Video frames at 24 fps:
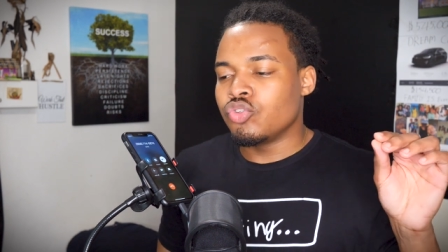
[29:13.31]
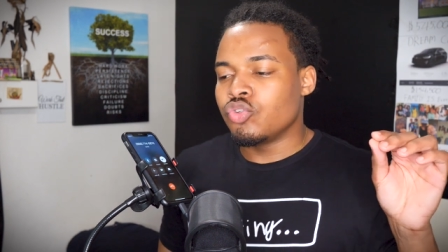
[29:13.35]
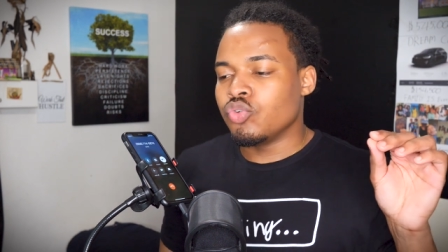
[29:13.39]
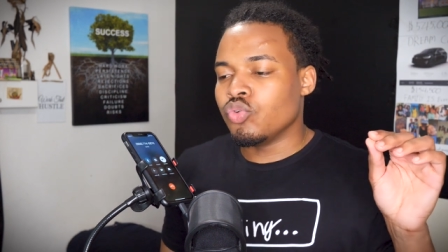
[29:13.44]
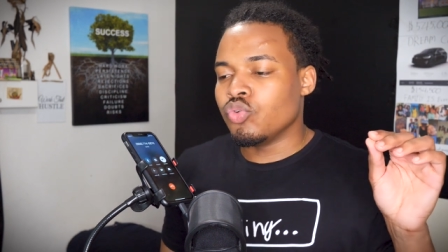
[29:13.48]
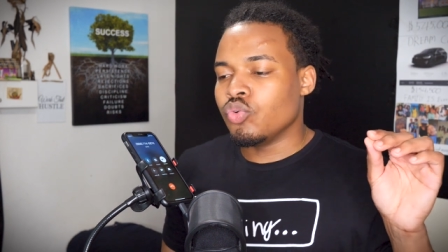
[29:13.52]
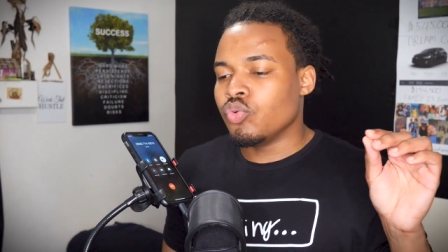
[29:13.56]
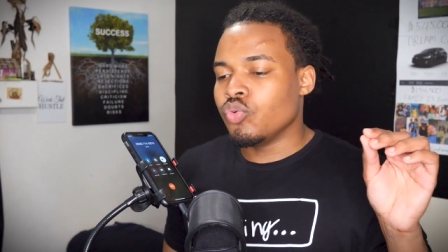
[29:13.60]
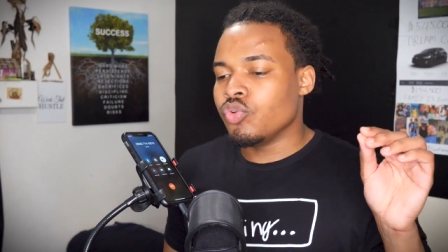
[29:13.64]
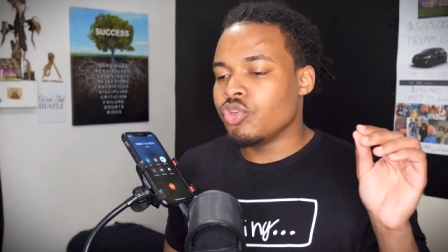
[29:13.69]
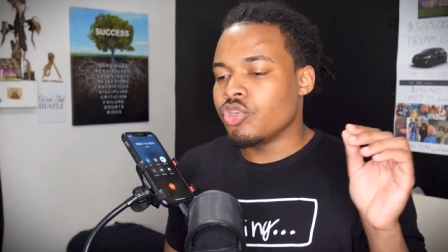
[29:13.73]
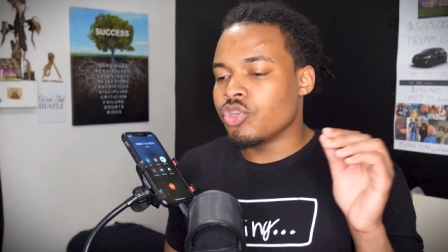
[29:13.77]
to
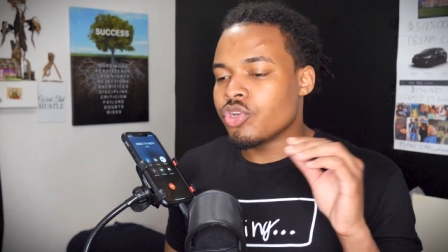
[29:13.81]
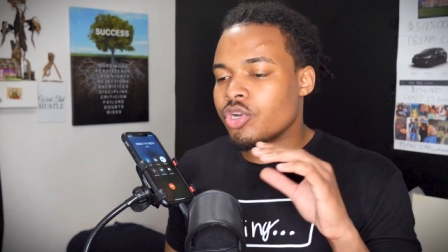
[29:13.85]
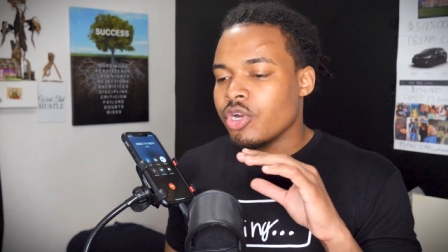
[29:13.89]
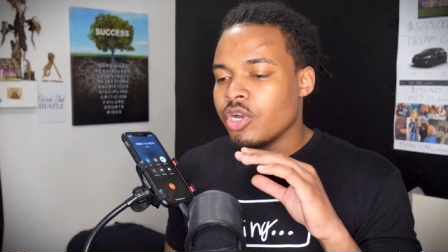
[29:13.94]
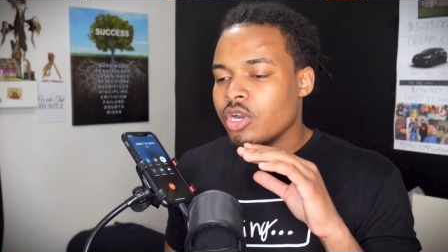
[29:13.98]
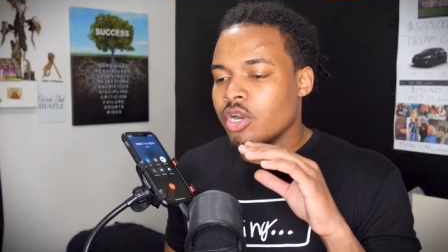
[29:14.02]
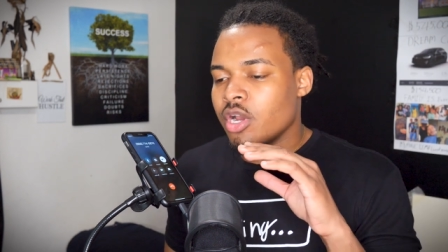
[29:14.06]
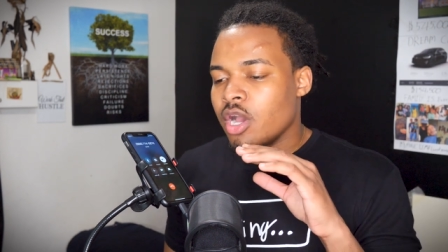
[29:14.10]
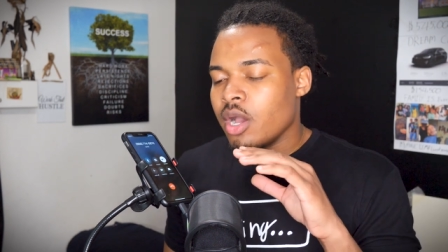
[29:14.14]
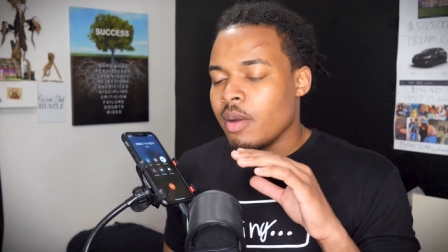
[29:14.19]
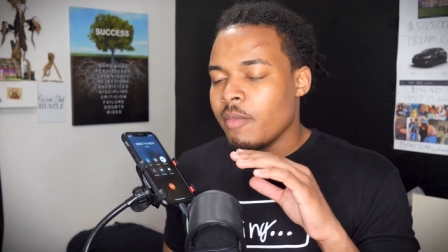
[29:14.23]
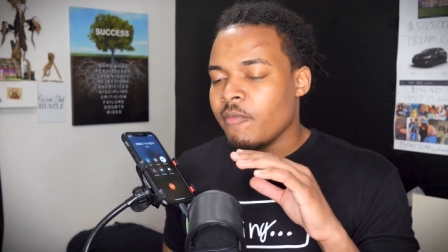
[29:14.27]
your
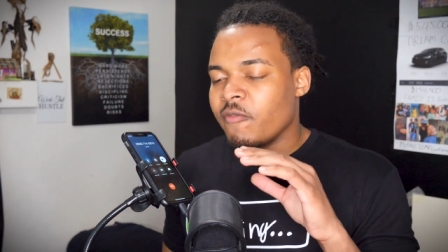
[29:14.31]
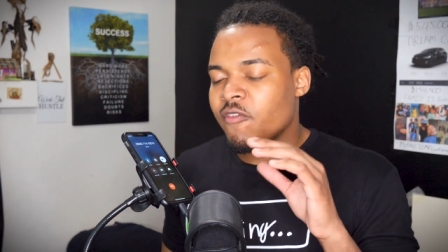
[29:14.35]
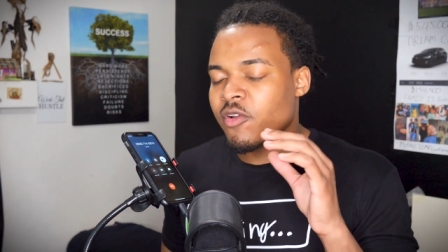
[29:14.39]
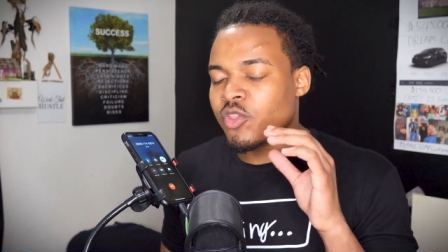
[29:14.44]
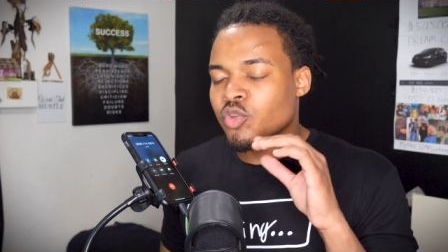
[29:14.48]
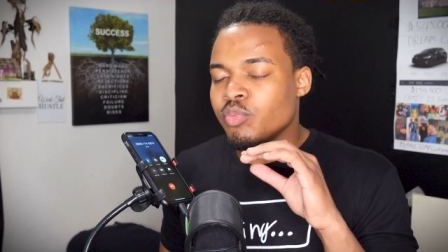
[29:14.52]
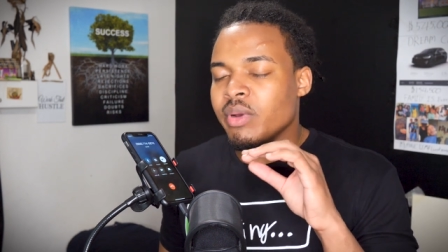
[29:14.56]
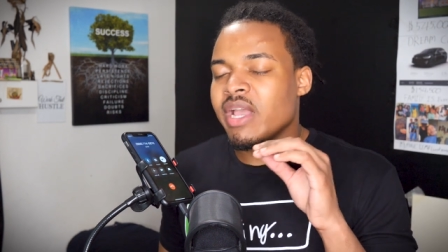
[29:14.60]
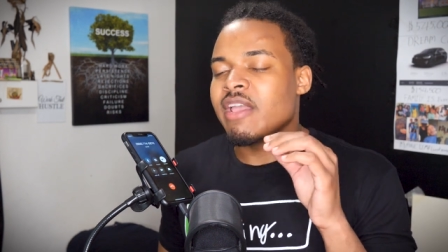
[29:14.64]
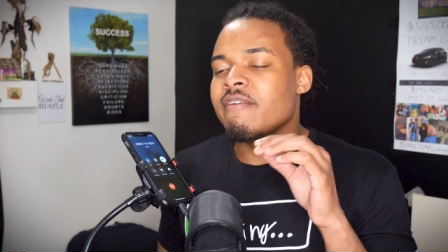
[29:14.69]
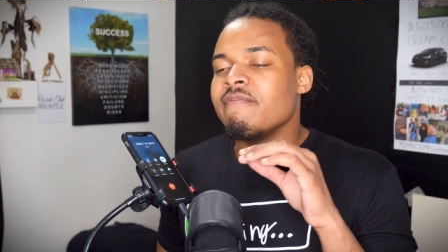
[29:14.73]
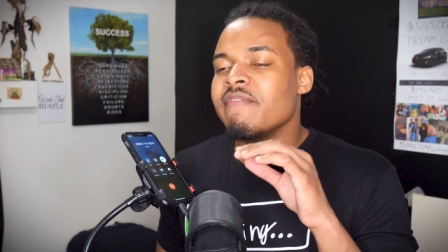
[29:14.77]
um for,
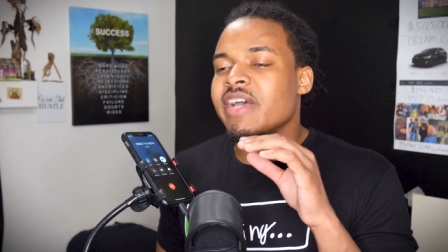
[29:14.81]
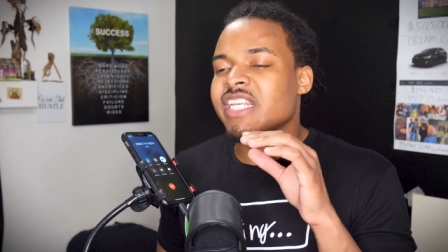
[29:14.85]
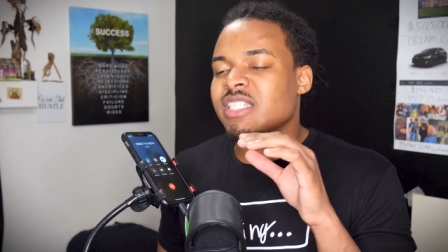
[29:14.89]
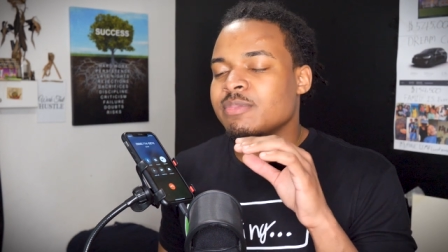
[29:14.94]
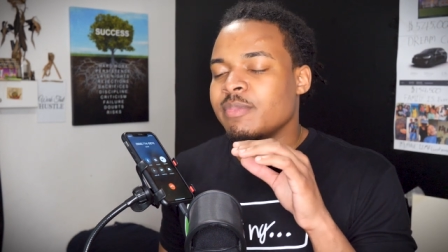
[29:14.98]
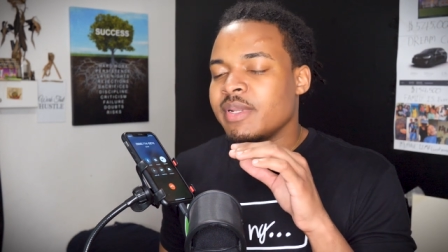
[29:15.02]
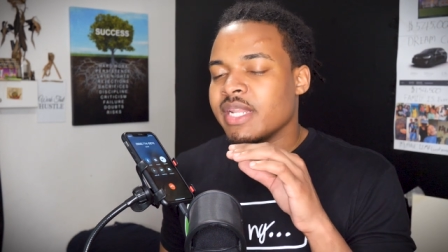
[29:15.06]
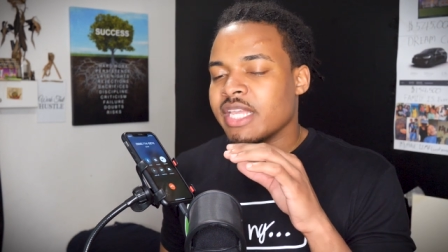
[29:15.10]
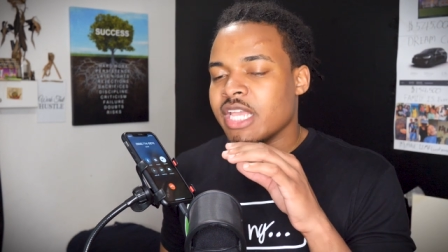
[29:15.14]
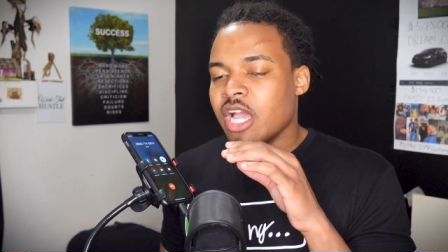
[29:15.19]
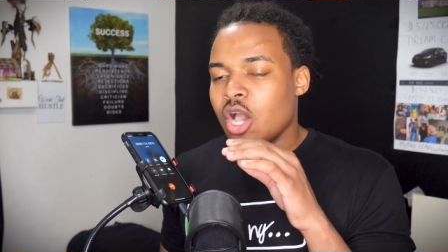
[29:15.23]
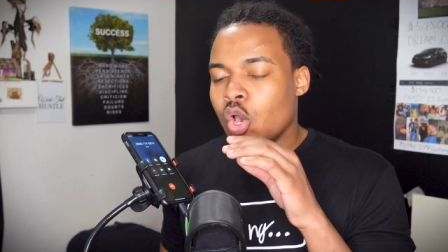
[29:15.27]
to my
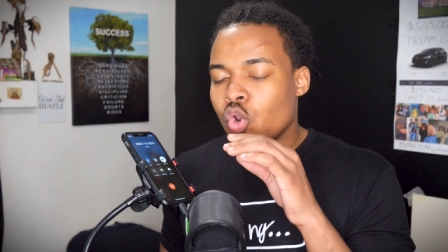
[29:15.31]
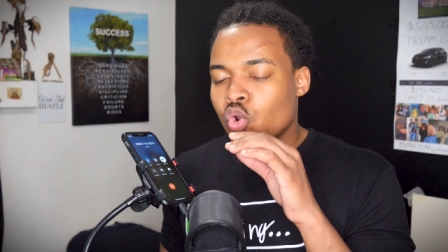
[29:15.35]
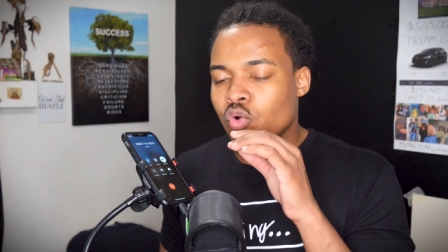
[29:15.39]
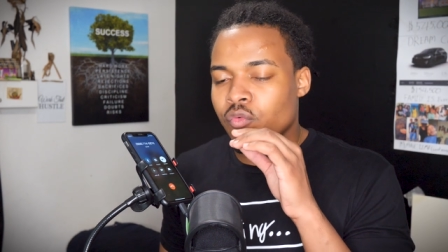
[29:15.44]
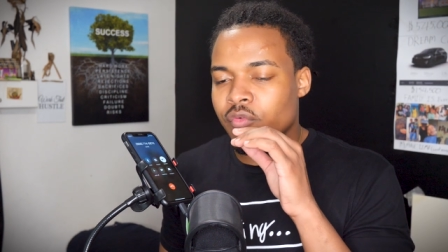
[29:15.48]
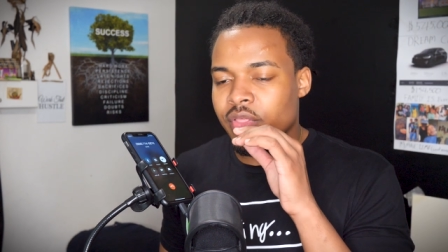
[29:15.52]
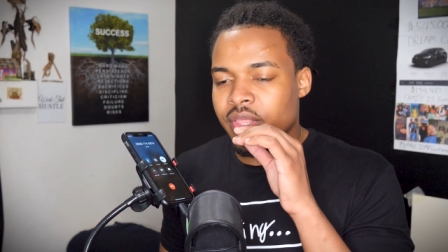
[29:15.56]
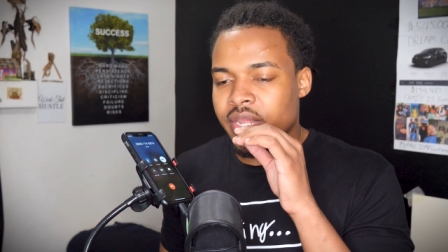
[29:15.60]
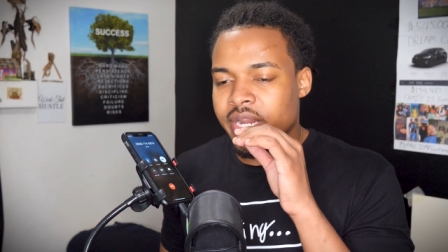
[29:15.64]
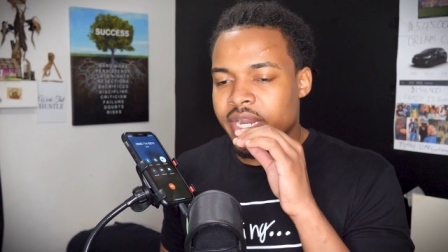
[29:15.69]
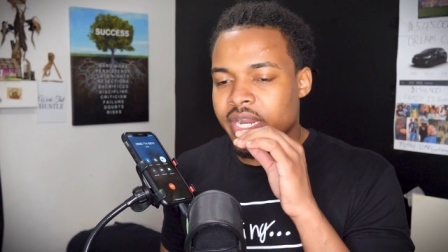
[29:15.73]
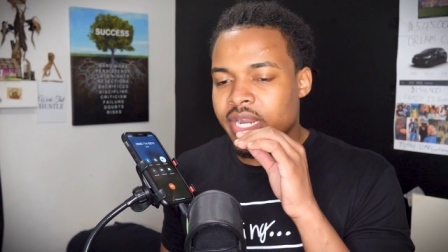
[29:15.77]
investment account
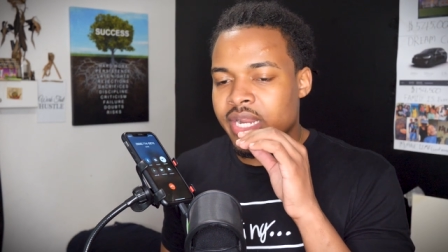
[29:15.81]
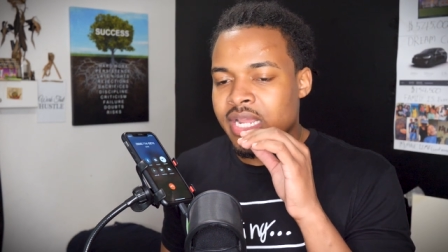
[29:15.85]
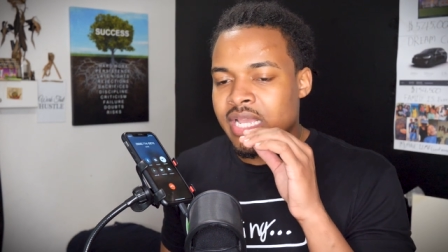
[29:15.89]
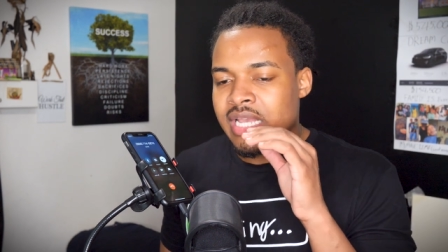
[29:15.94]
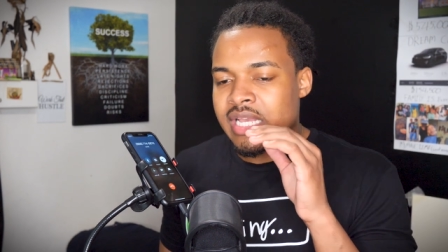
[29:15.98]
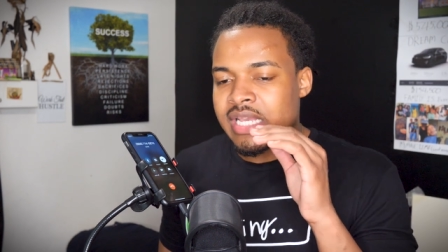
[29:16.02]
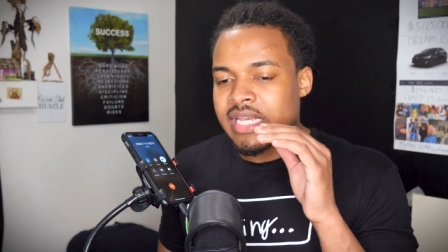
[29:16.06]
over there,